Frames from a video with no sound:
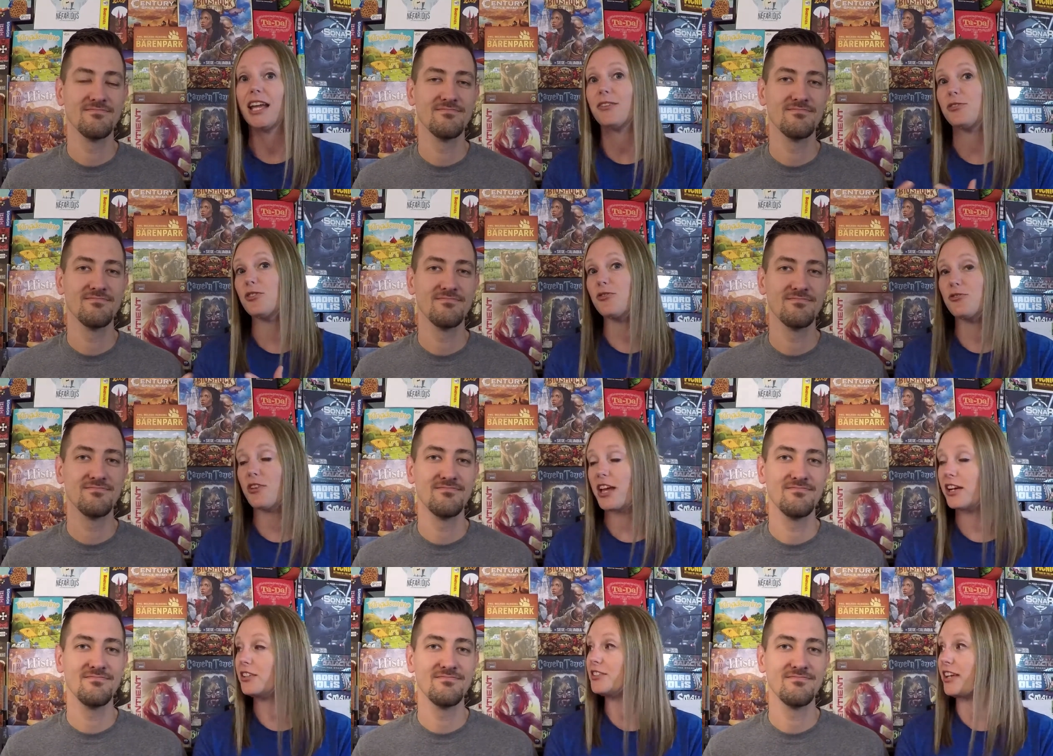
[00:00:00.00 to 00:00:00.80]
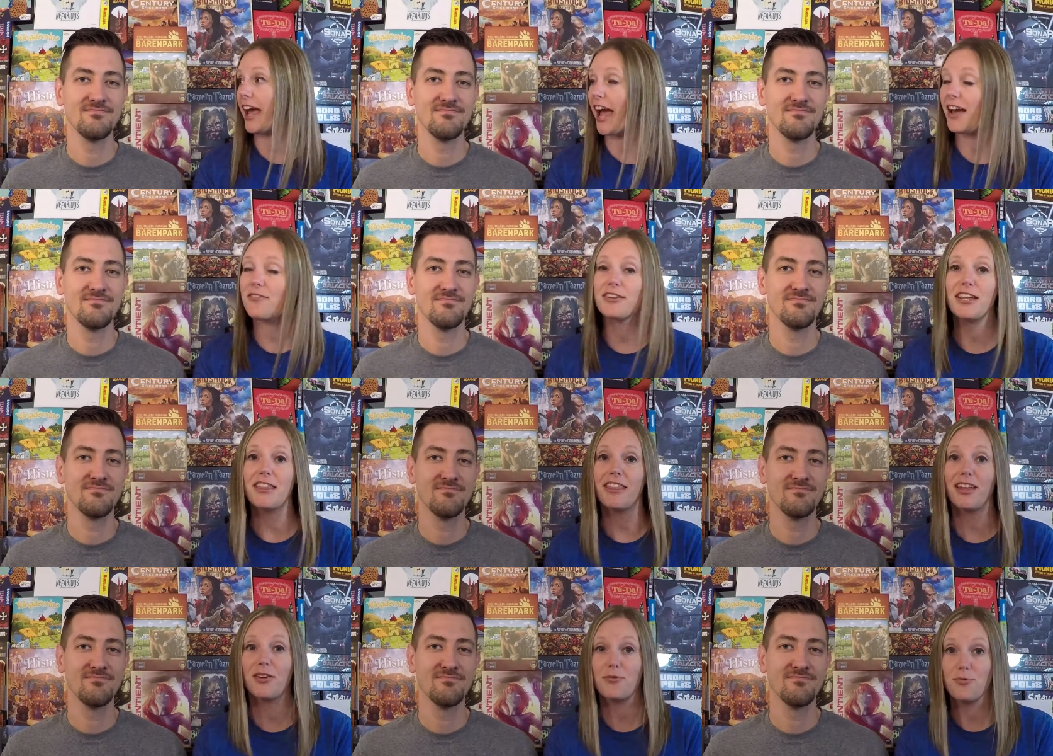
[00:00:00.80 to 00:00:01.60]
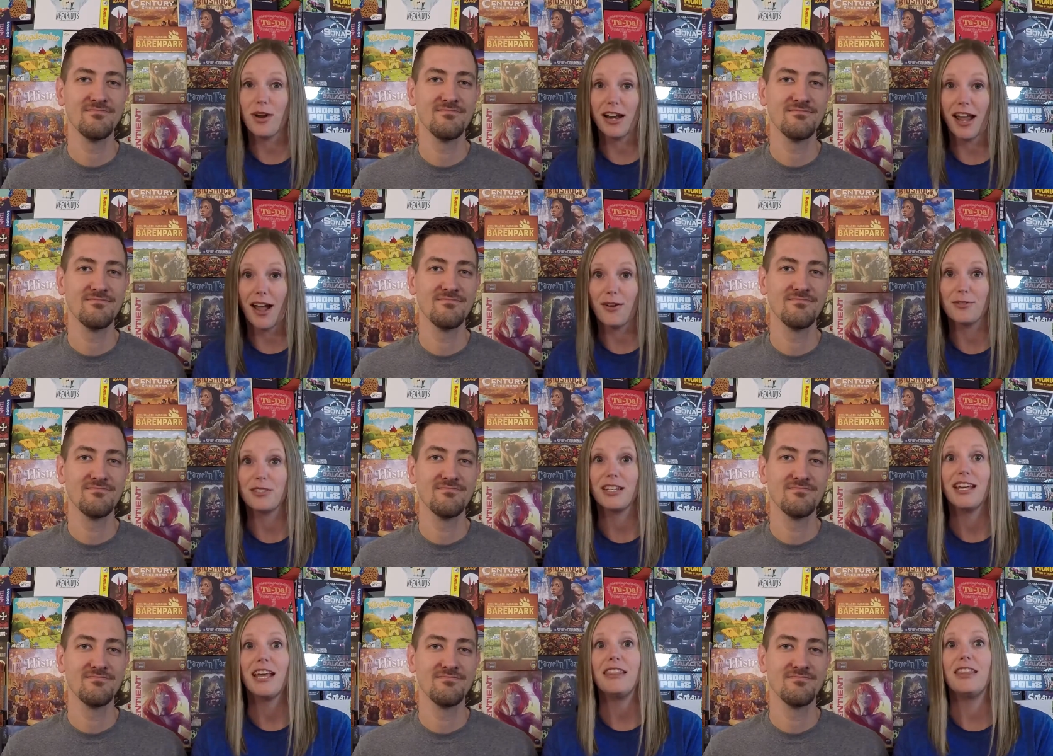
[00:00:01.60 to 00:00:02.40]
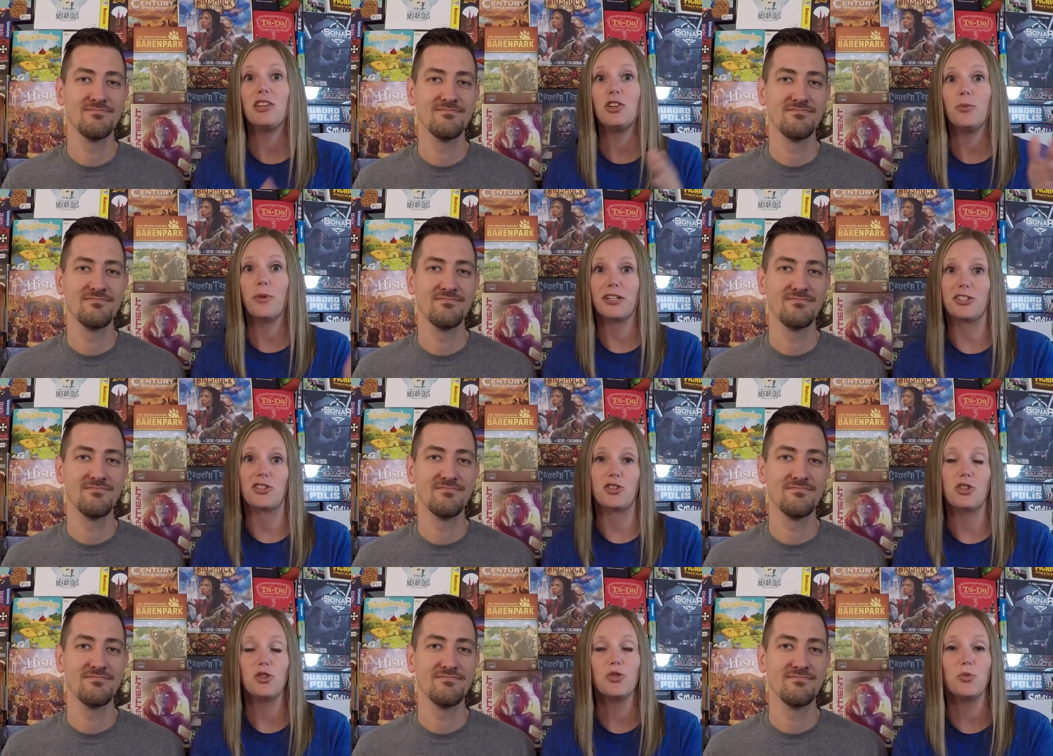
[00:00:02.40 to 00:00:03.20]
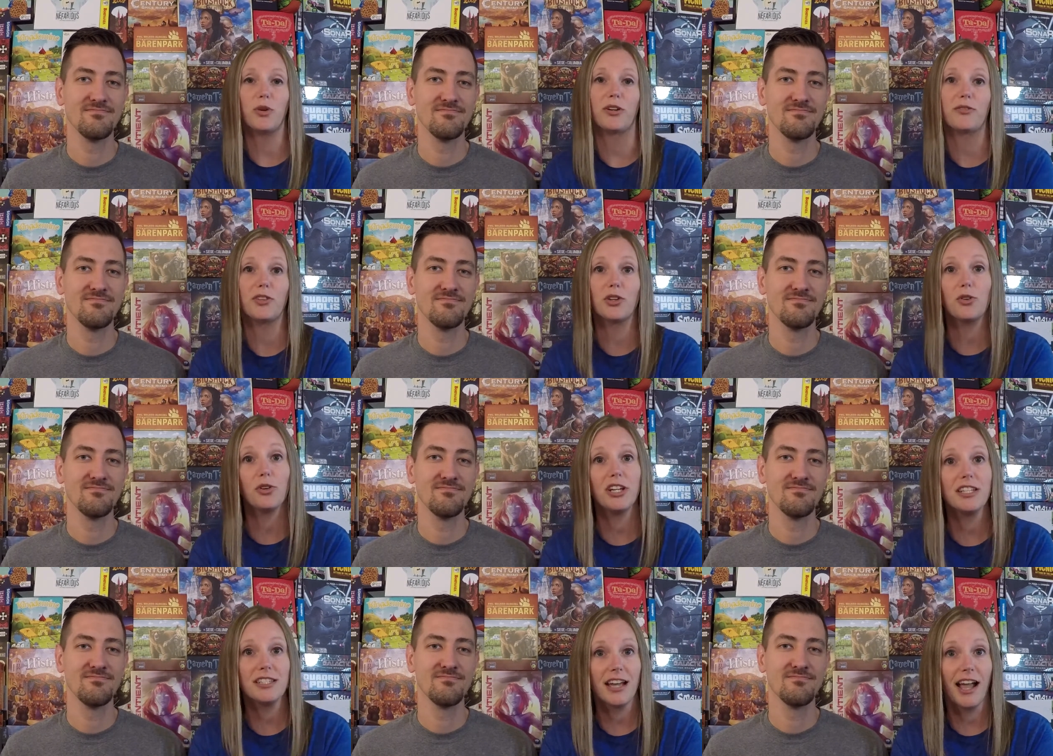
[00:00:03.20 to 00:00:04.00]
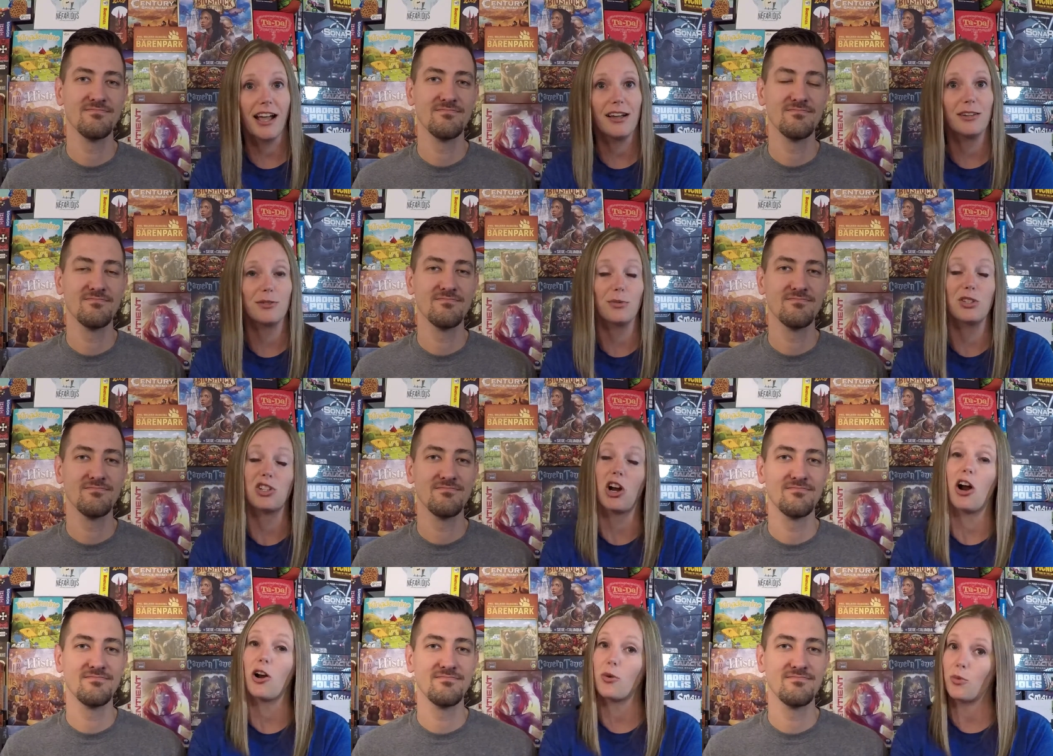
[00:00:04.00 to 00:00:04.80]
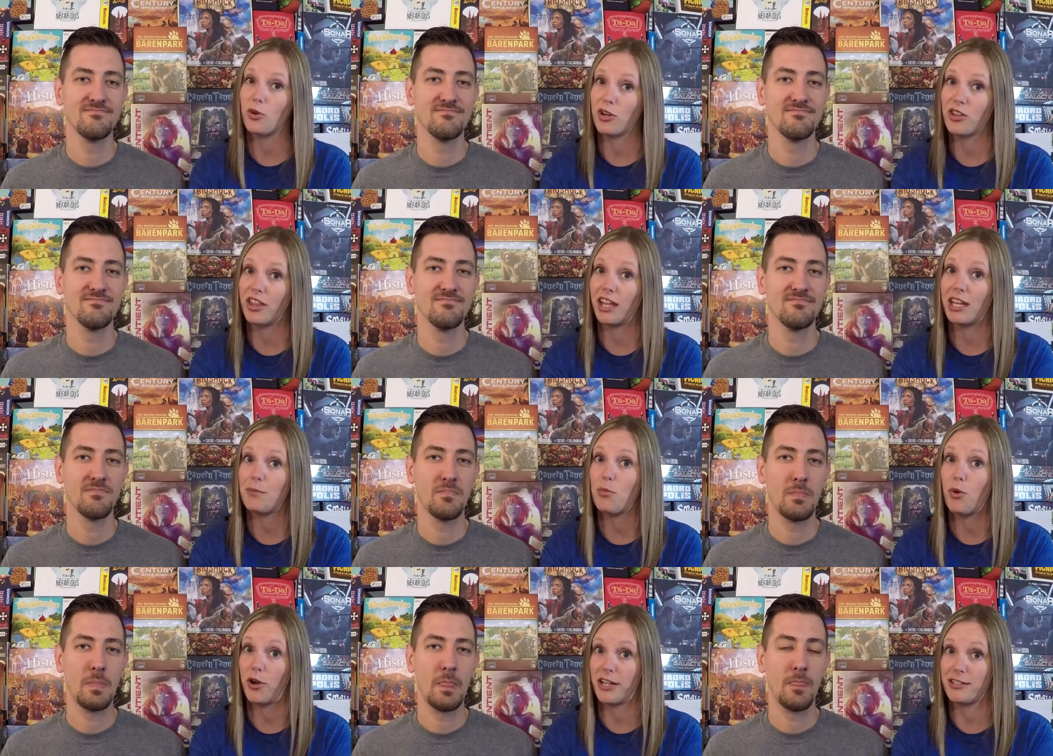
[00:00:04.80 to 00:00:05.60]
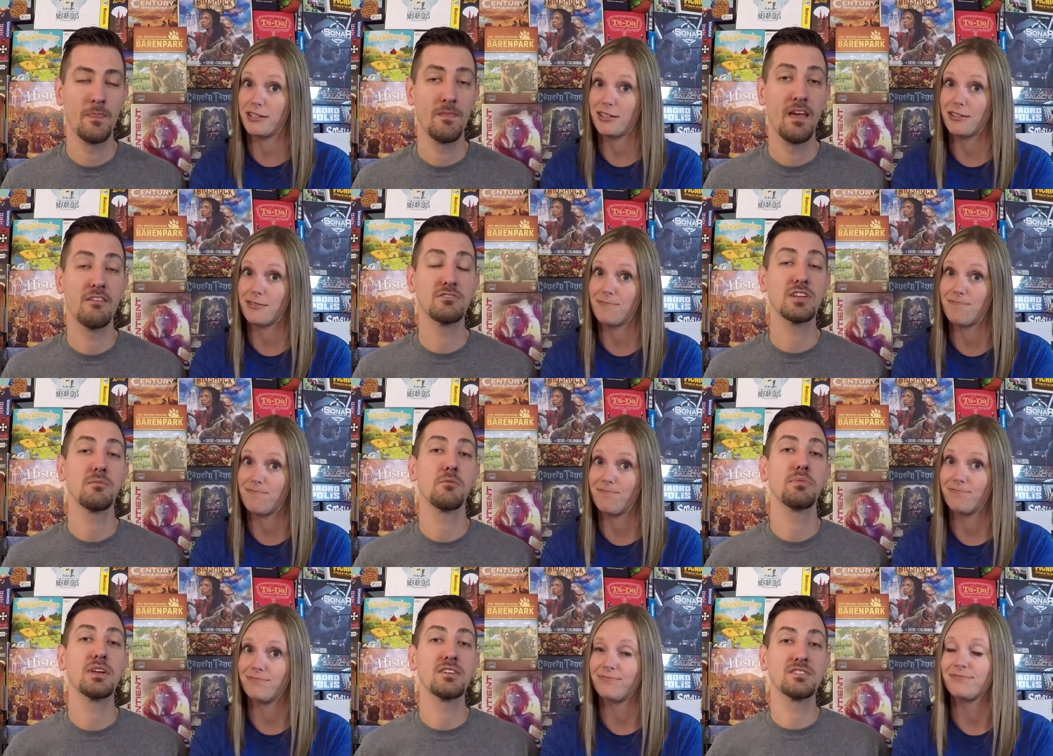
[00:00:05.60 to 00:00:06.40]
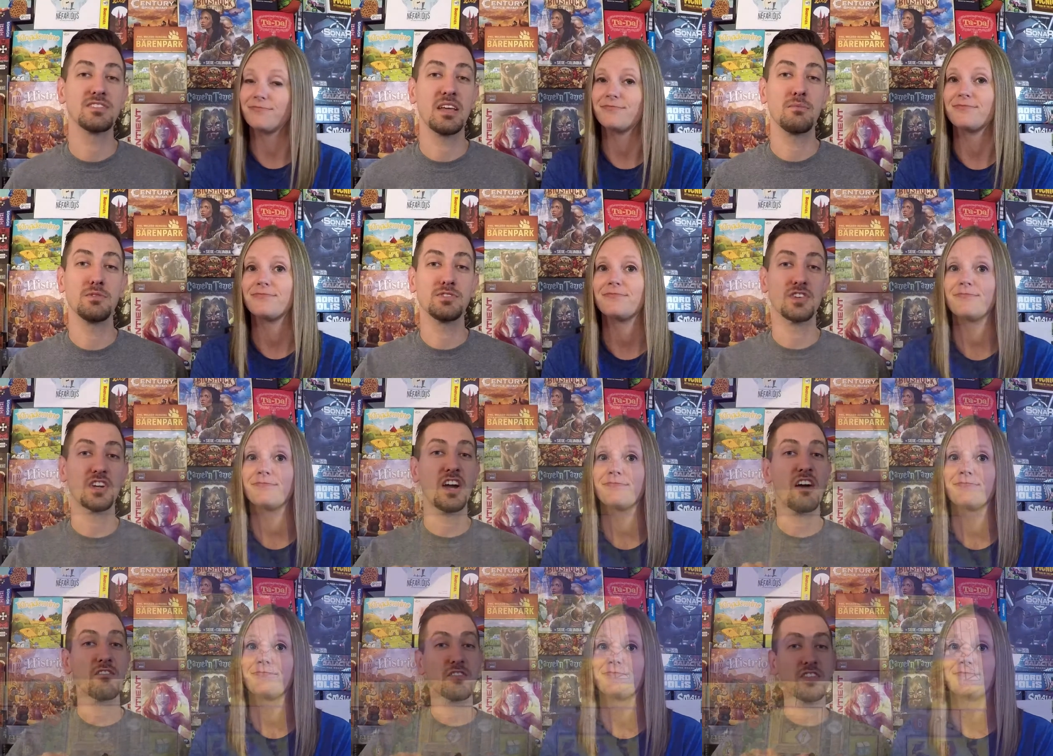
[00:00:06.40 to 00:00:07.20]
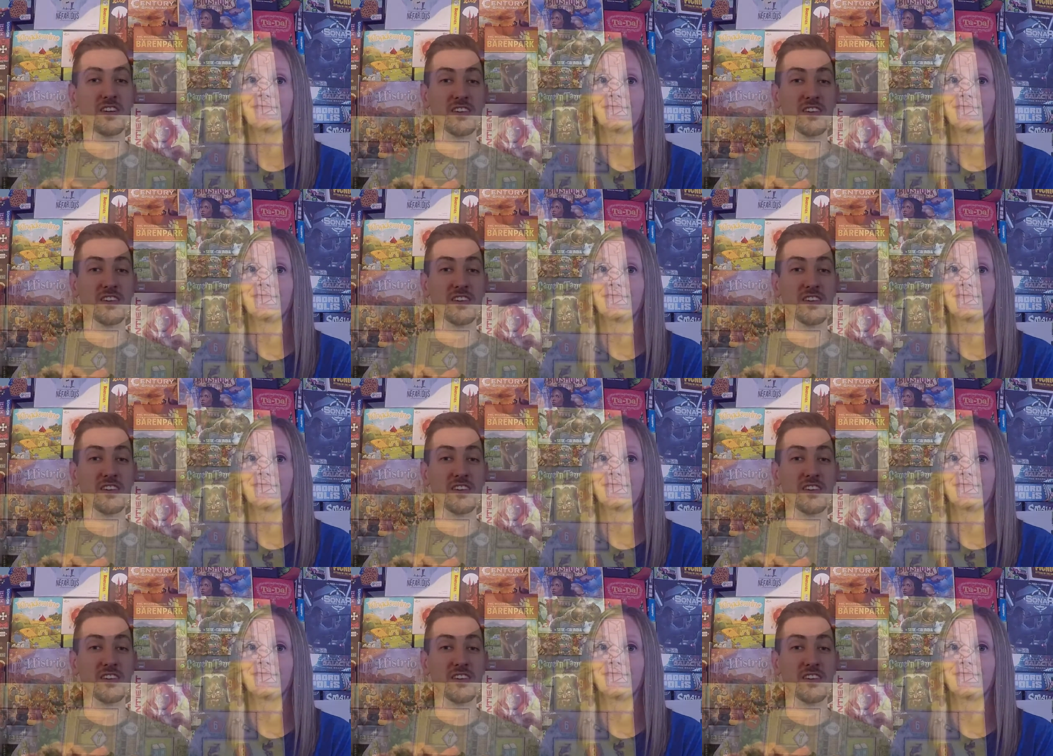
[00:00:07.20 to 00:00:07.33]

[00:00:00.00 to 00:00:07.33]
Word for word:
Speaker 1: If you fail to have anything or run out, then you must choose one of the green tiles which aren't worth any points.
Speaker 2: Every time a player is able to cover